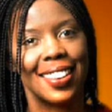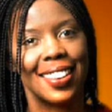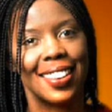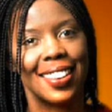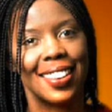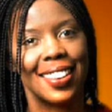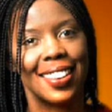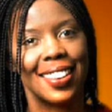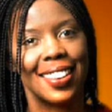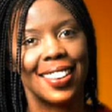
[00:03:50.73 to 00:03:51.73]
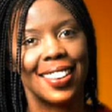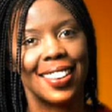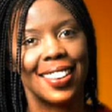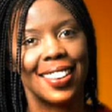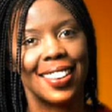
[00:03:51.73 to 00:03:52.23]

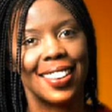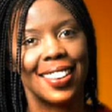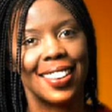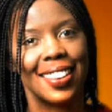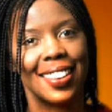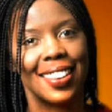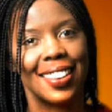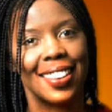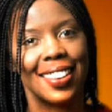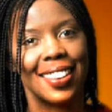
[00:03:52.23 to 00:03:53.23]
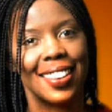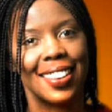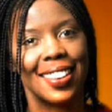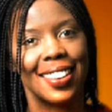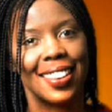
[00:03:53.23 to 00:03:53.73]

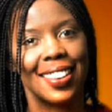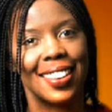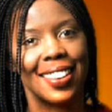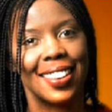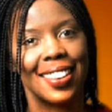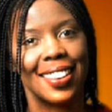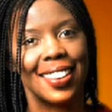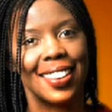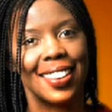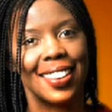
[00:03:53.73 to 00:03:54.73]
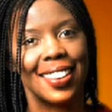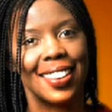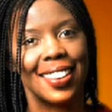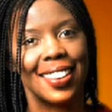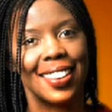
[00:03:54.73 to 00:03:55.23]

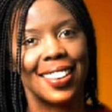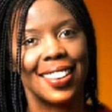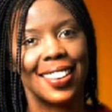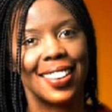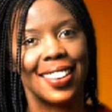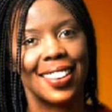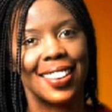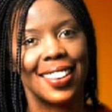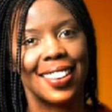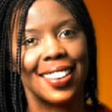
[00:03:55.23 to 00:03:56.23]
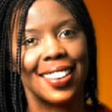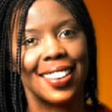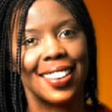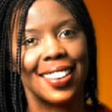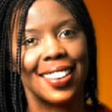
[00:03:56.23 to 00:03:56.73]

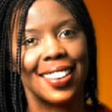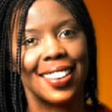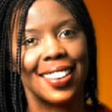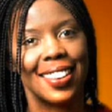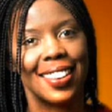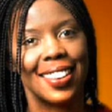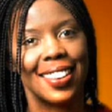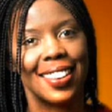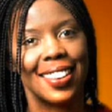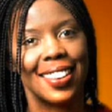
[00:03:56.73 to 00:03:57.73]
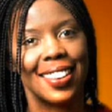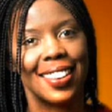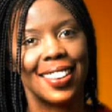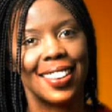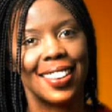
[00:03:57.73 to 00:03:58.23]

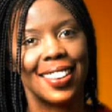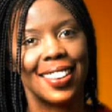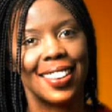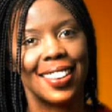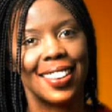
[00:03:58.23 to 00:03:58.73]
This is a still picture; no speech is visible.